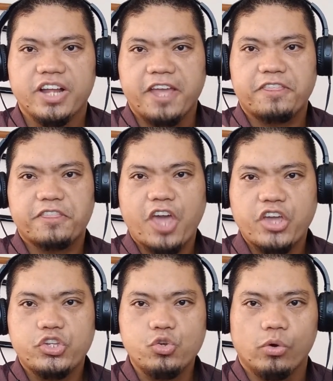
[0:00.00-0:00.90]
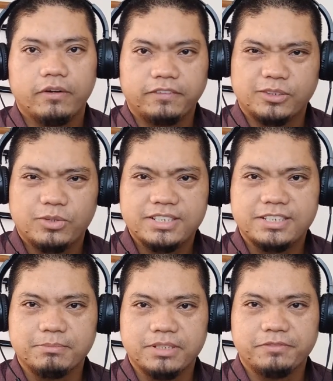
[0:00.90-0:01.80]
and thank you for
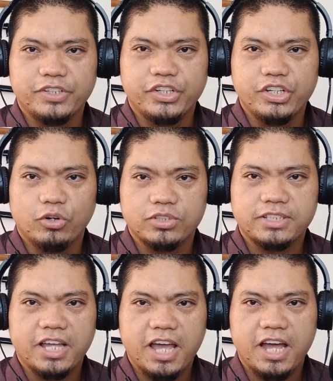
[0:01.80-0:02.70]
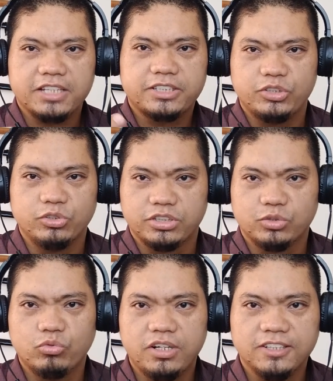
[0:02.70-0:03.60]
watching my videos as
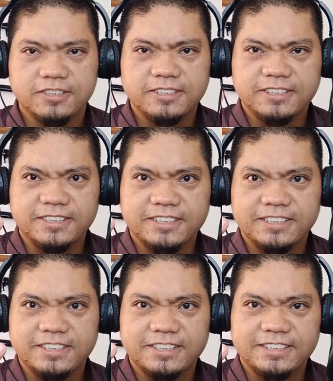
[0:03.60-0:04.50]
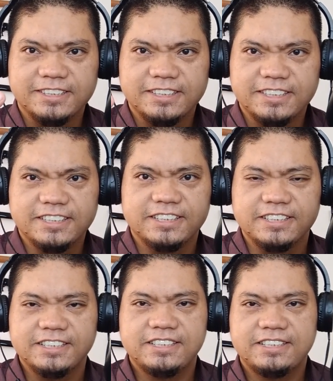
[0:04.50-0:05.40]
usual. Yeah.